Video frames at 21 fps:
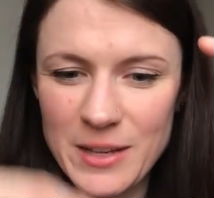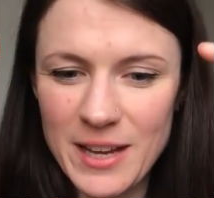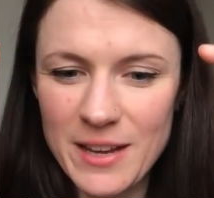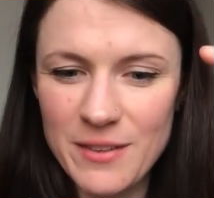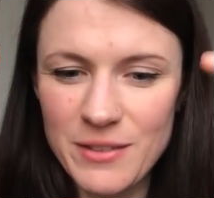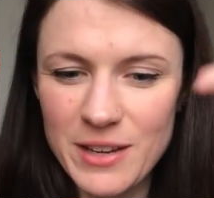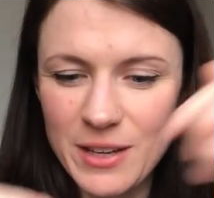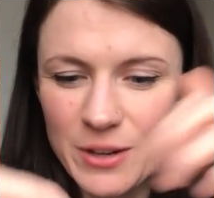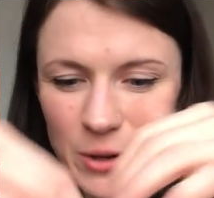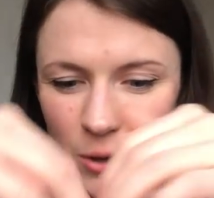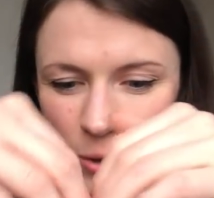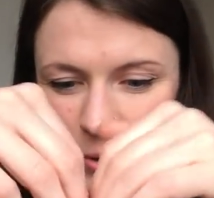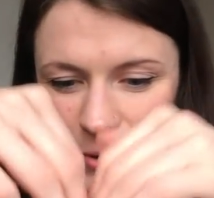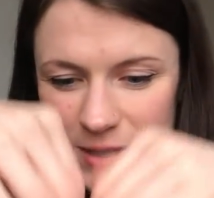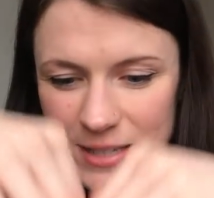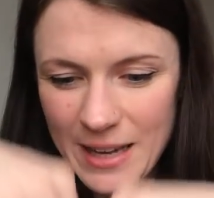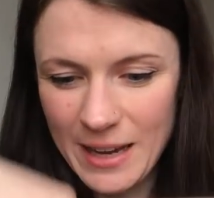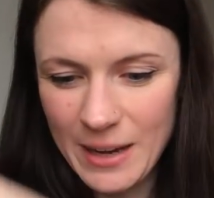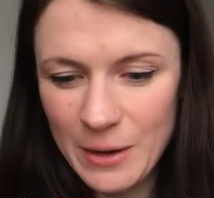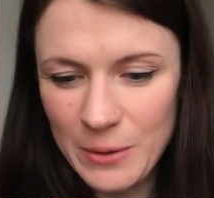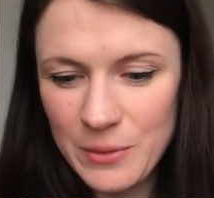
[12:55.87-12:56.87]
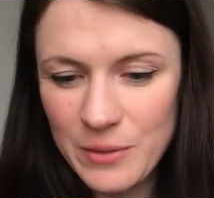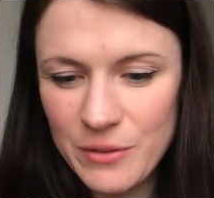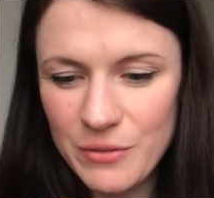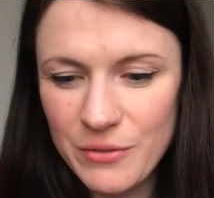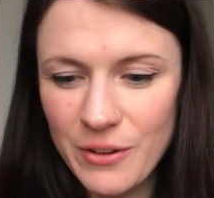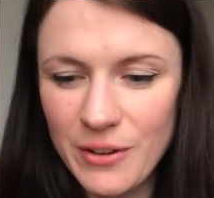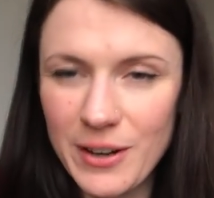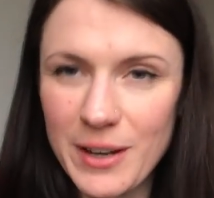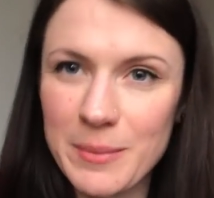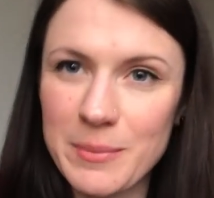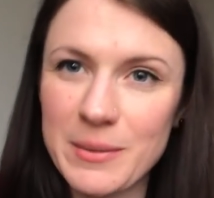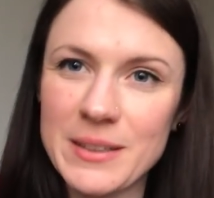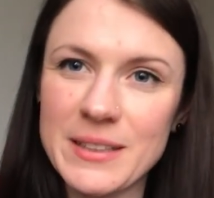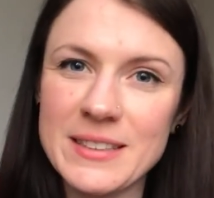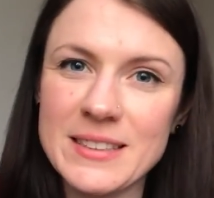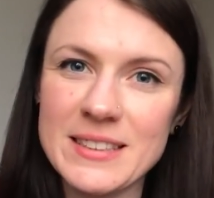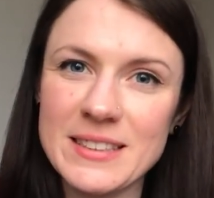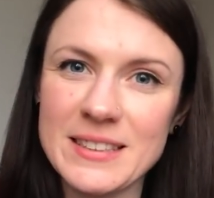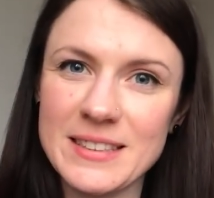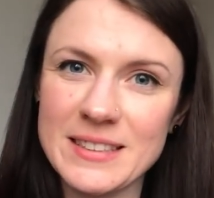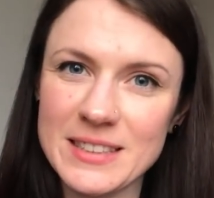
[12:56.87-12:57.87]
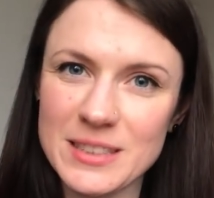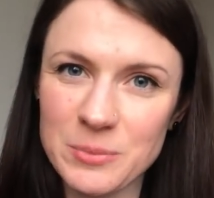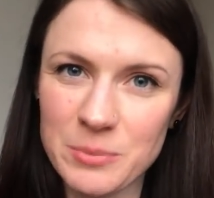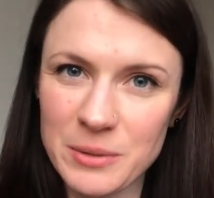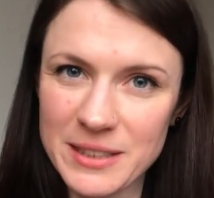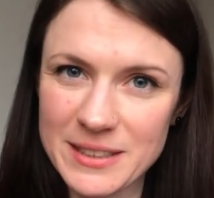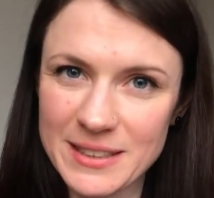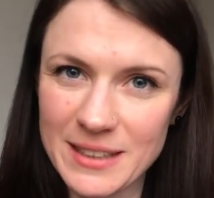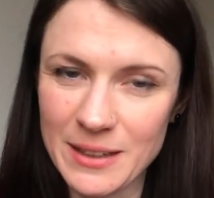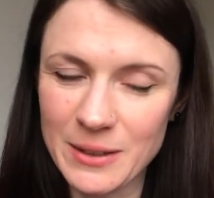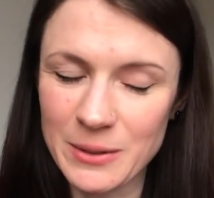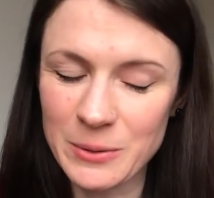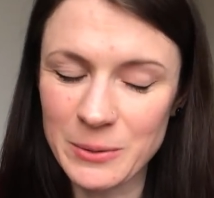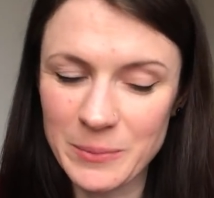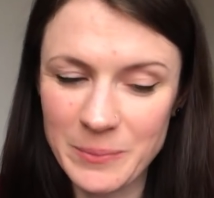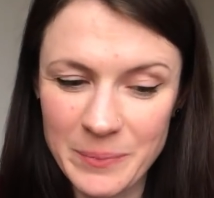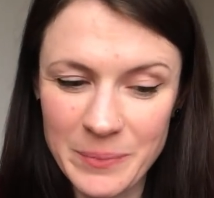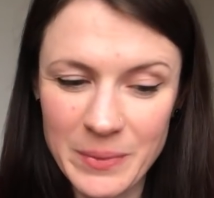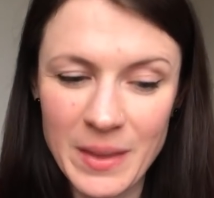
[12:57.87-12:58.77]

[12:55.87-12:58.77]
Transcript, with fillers: AV node, down the fibers and spreads out.